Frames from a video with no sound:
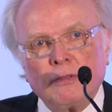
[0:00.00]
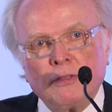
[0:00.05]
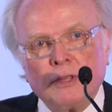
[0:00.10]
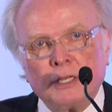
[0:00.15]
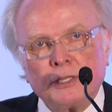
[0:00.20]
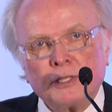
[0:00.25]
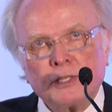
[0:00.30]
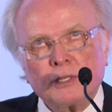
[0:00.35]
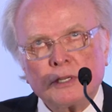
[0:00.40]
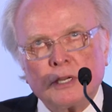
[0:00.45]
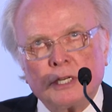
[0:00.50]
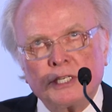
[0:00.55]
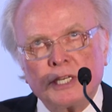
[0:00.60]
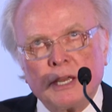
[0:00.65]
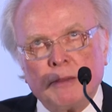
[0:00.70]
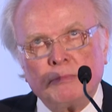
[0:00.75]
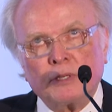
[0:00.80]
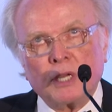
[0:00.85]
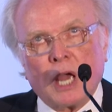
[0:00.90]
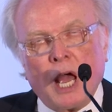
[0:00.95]
this
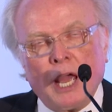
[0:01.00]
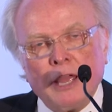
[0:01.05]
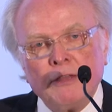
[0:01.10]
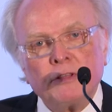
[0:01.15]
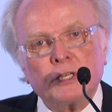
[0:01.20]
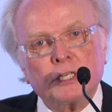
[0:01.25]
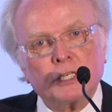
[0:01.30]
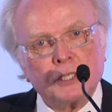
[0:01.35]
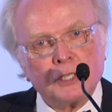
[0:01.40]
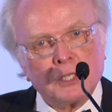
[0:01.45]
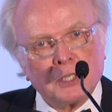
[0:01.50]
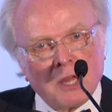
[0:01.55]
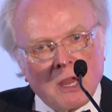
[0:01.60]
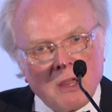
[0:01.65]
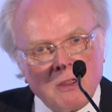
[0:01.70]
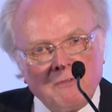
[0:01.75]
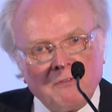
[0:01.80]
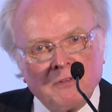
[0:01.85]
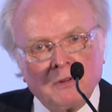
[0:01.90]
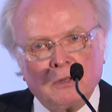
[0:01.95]
attempt either to
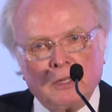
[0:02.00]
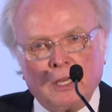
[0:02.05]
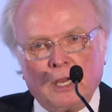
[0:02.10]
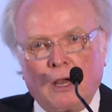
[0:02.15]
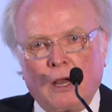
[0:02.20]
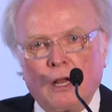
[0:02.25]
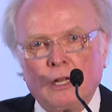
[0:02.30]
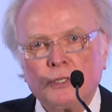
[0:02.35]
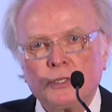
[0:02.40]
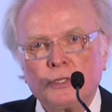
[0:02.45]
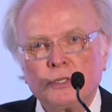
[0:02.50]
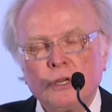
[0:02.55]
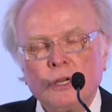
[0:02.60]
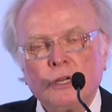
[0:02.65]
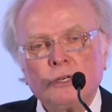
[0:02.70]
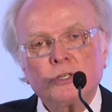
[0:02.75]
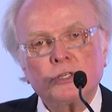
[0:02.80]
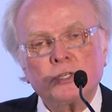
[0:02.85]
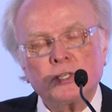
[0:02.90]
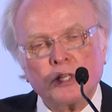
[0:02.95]
stifle the arts,
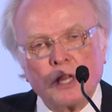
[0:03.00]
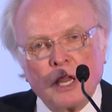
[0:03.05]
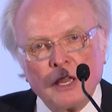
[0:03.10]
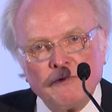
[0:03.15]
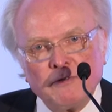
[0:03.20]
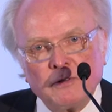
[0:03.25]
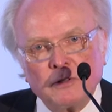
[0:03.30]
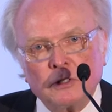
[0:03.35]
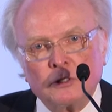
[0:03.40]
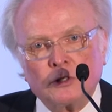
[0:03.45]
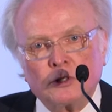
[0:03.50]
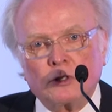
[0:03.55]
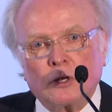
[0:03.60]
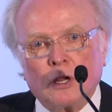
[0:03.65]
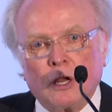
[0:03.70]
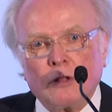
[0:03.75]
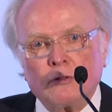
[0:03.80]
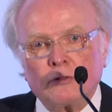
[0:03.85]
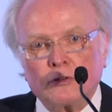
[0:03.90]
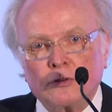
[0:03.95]
to stifle the
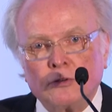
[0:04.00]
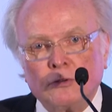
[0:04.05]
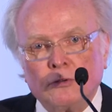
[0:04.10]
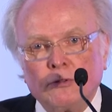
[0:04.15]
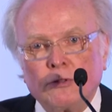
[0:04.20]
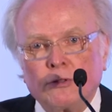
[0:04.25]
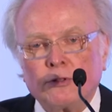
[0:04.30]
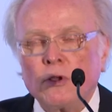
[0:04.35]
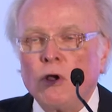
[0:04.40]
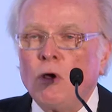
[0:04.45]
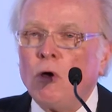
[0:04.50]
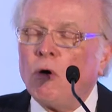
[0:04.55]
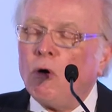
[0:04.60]
tr truth,